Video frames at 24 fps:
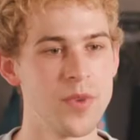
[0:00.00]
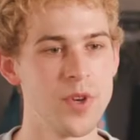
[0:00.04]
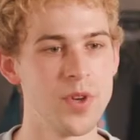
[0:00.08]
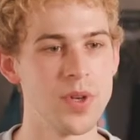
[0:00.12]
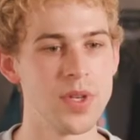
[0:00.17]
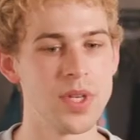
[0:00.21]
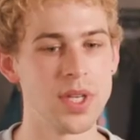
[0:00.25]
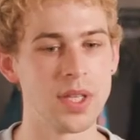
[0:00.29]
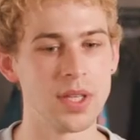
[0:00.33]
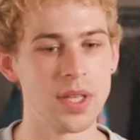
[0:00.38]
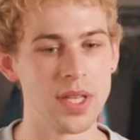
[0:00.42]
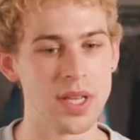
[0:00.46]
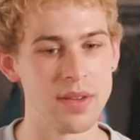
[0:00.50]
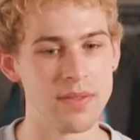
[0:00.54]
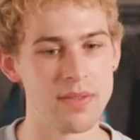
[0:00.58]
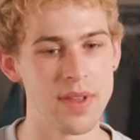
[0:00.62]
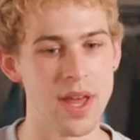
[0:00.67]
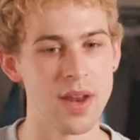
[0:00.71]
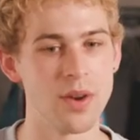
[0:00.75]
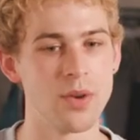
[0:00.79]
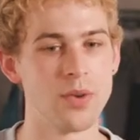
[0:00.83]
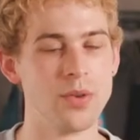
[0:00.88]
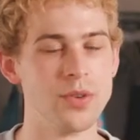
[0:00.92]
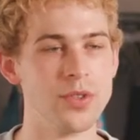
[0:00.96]
you get to live
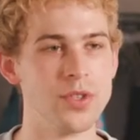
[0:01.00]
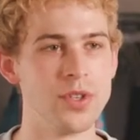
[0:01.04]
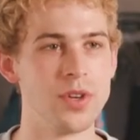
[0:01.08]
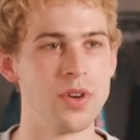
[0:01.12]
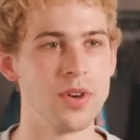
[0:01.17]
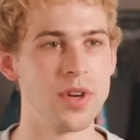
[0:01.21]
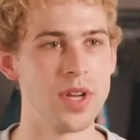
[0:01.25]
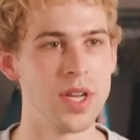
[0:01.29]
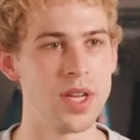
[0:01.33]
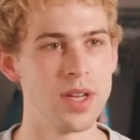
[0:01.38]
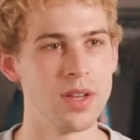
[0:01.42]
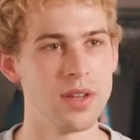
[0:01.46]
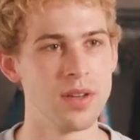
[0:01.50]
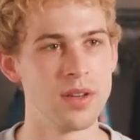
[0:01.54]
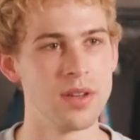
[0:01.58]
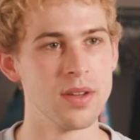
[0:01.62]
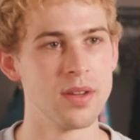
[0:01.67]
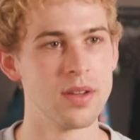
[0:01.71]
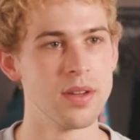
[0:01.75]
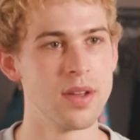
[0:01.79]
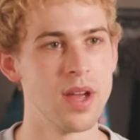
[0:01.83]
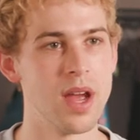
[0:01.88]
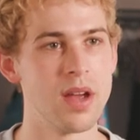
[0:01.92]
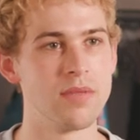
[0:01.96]
that whole journey
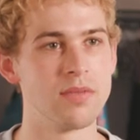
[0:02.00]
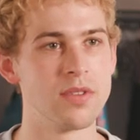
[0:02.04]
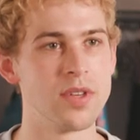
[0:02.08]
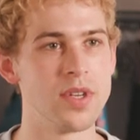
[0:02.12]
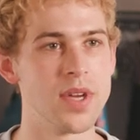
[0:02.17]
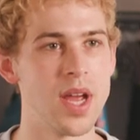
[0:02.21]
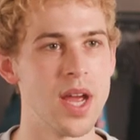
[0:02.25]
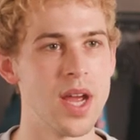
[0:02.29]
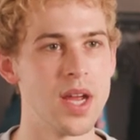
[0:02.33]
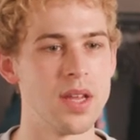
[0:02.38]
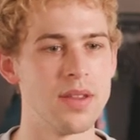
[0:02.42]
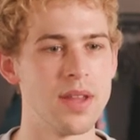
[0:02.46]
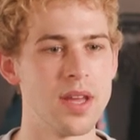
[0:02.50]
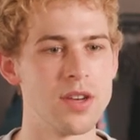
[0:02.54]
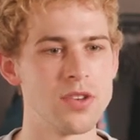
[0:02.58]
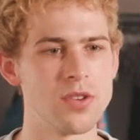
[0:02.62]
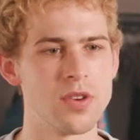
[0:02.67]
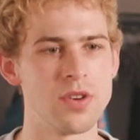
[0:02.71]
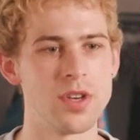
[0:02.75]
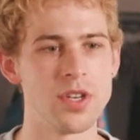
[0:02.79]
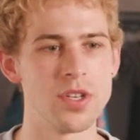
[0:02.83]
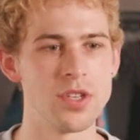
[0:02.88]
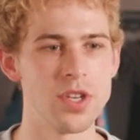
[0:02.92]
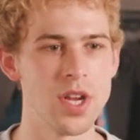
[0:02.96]
every day, and that
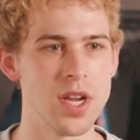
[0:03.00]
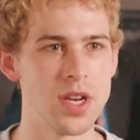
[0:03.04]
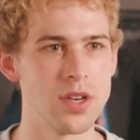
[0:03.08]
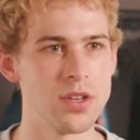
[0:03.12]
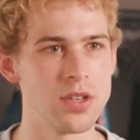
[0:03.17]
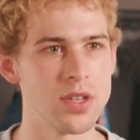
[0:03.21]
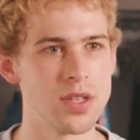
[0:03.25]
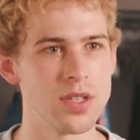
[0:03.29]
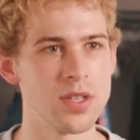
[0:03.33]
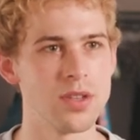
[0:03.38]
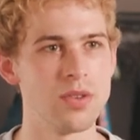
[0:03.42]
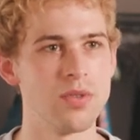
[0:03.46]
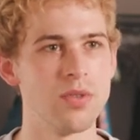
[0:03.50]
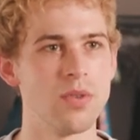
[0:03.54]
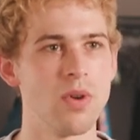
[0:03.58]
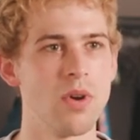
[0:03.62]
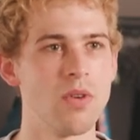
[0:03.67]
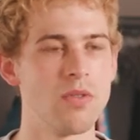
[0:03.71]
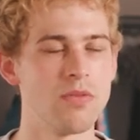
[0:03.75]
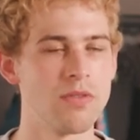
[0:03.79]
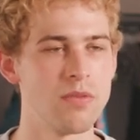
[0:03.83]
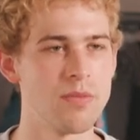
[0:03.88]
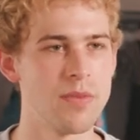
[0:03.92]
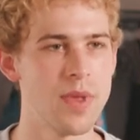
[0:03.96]
journey changes and you
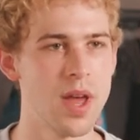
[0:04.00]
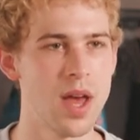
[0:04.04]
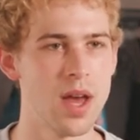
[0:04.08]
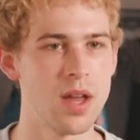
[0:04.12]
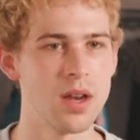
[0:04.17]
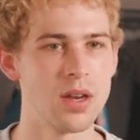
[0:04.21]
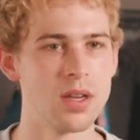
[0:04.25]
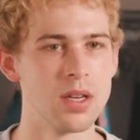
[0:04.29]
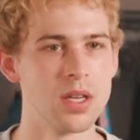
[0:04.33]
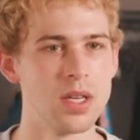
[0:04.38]
grow from that.